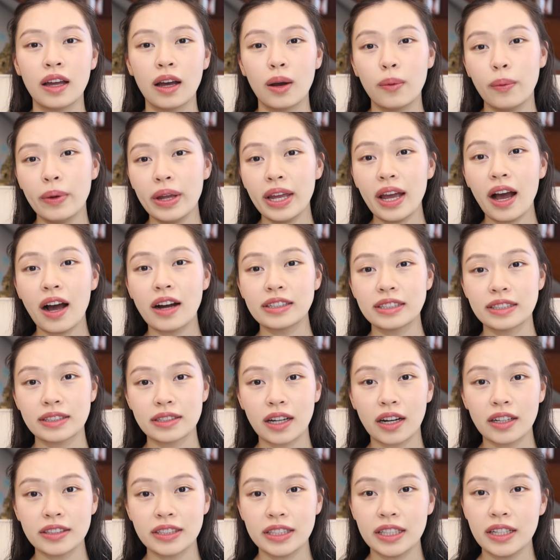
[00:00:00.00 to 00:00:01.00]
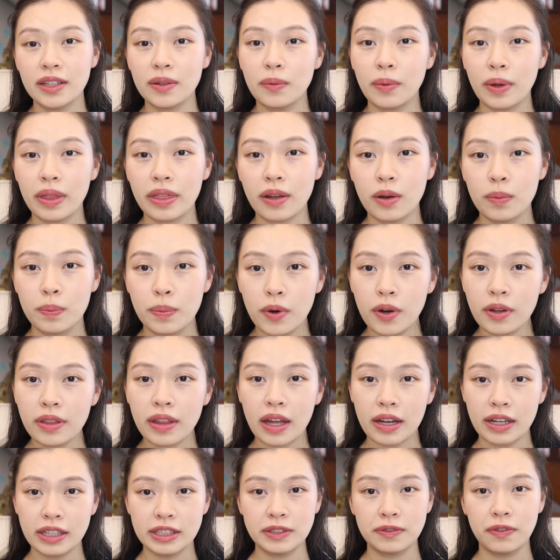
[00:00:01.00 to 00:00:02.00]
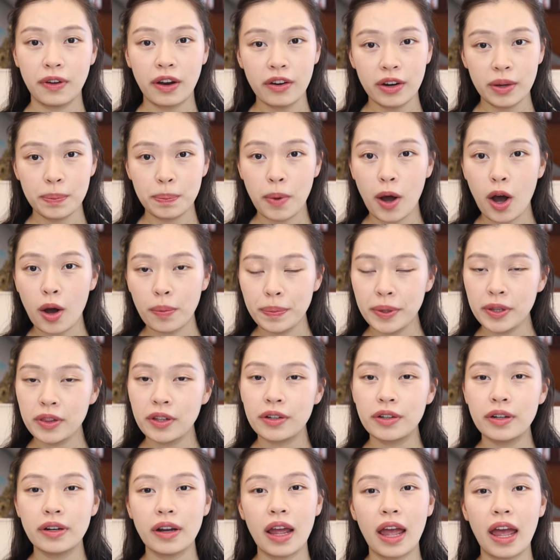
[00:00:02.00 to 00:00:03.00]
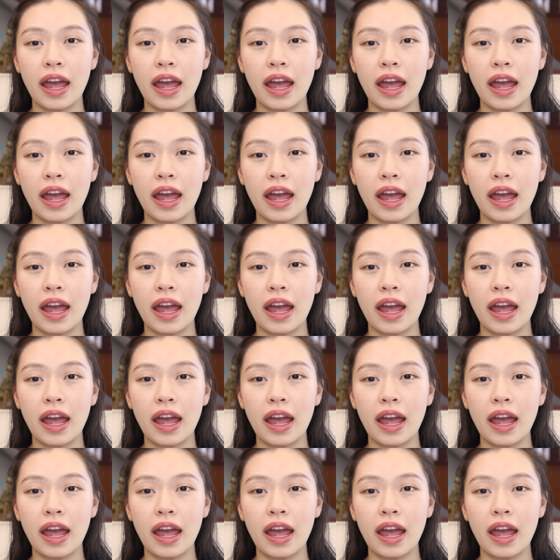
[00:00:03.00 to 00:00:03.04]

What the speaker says: We are starting with a book that is very popular,